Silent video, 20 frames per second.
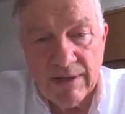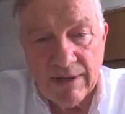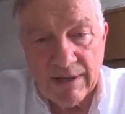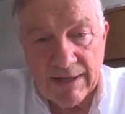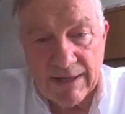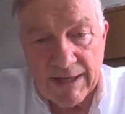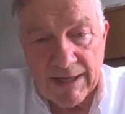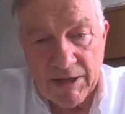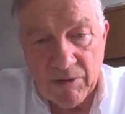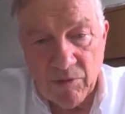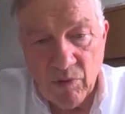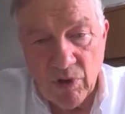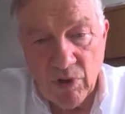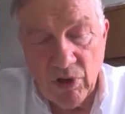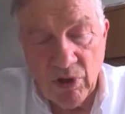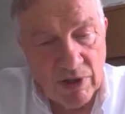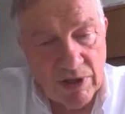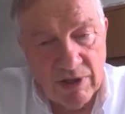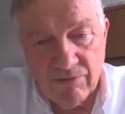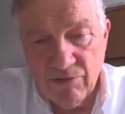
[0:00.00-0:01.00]

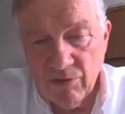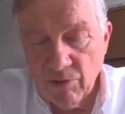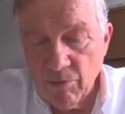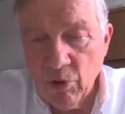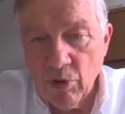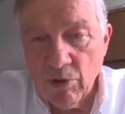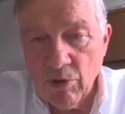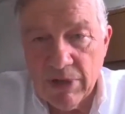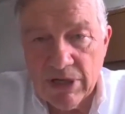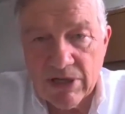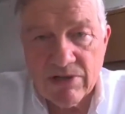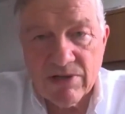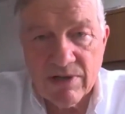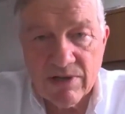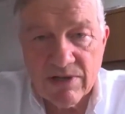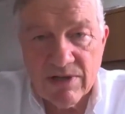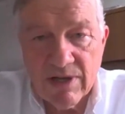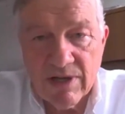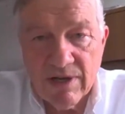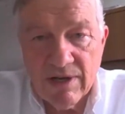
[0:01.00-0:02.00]
We're looking for more
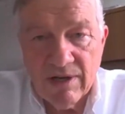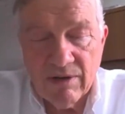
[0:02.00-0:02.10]
business.